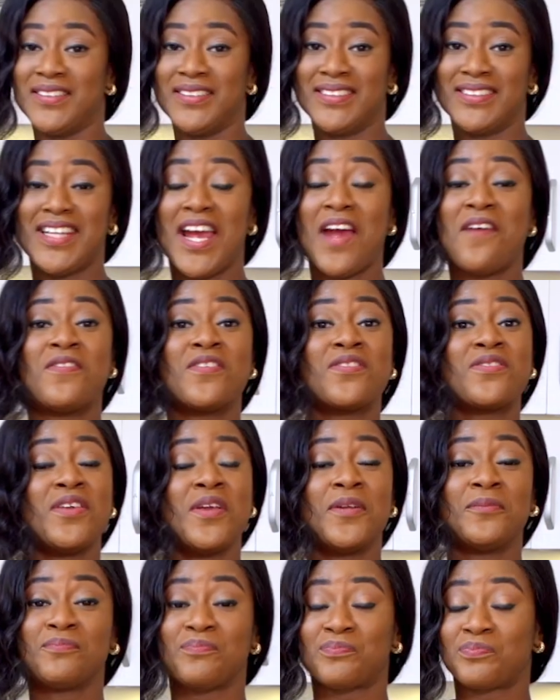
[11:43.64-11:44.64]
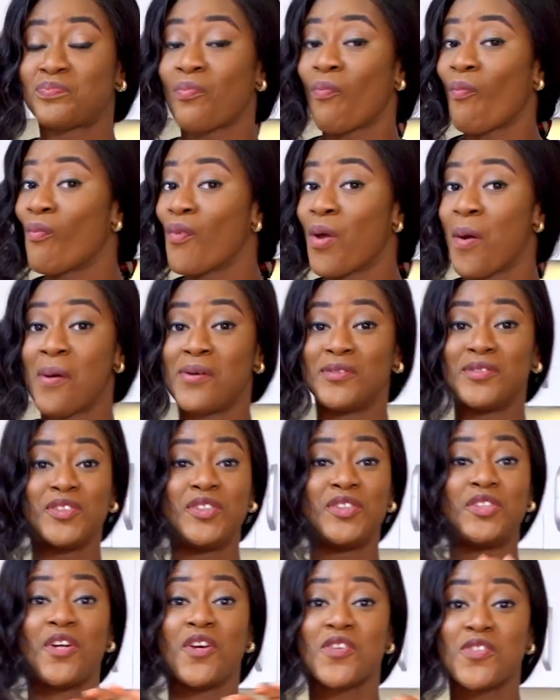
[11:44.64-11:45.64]
God, everything
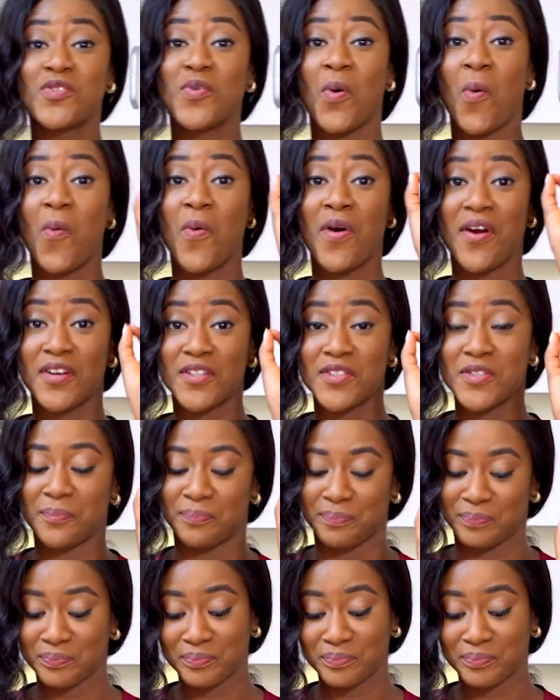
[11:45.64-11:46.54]
just works.